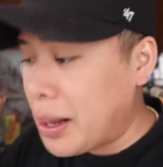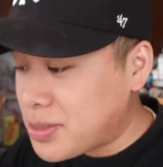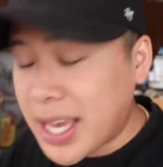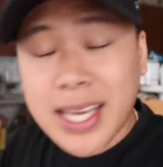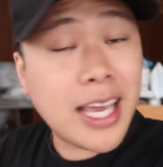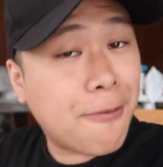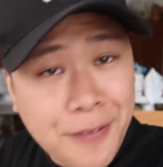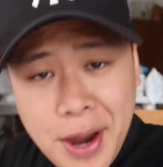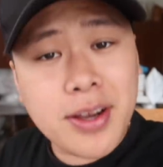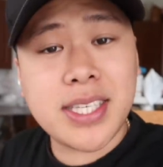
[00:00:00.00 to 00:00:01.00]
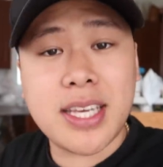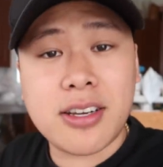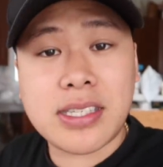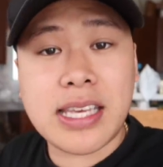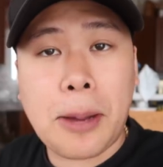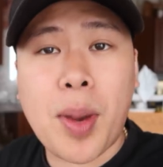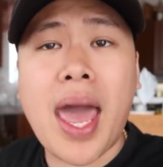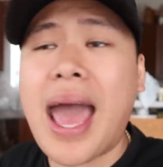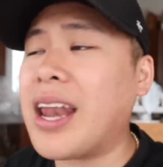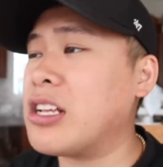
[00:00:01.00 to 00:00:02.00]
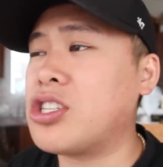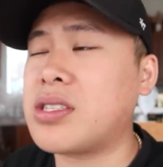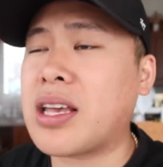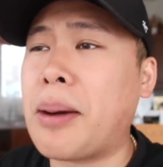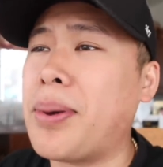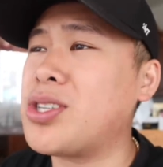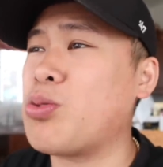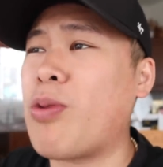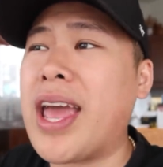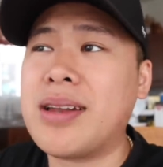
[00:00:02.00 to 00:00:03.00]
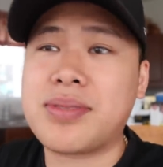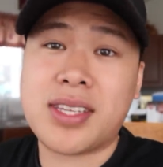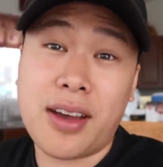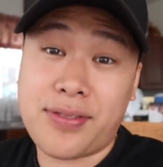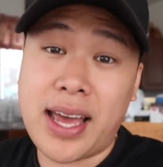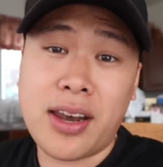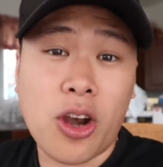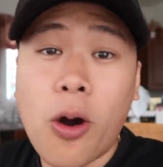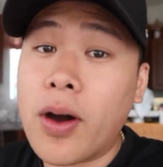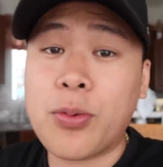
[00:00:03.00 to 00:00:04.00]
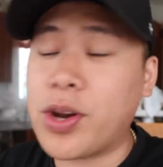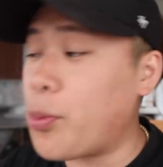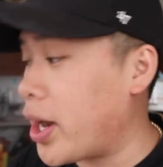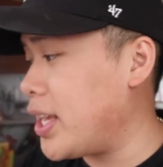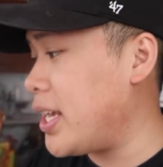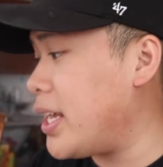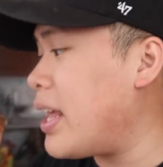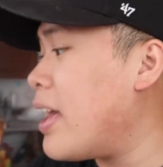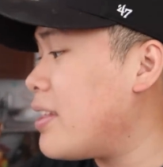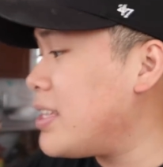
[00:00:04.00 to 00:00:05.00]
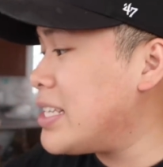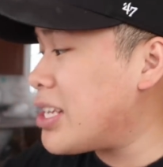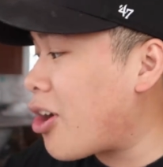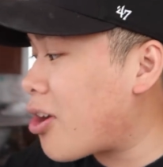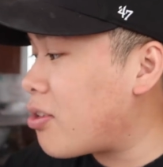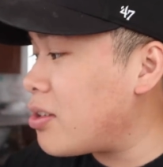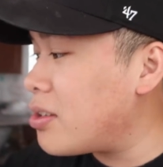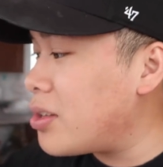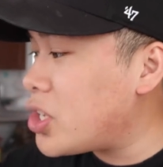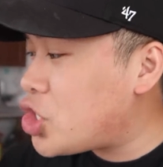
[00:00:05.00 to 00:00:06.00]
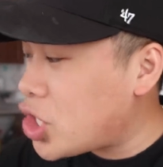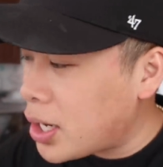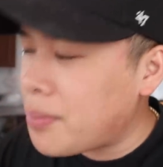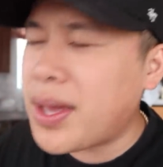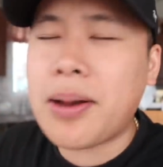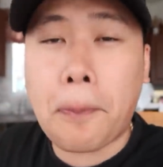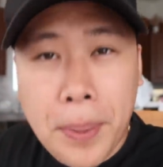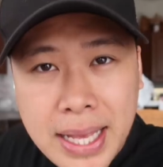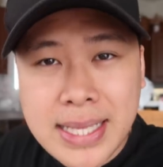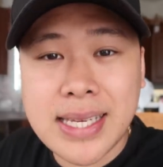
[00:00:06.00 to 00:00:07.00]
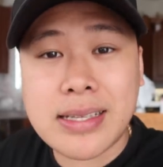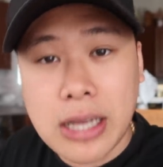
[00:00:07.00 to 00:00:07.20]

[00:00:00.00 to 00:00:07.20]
And I'm taking it very seriously. I'm not adding just like a bunch of random stuff that no one would wanna eat. These are legitimate pizza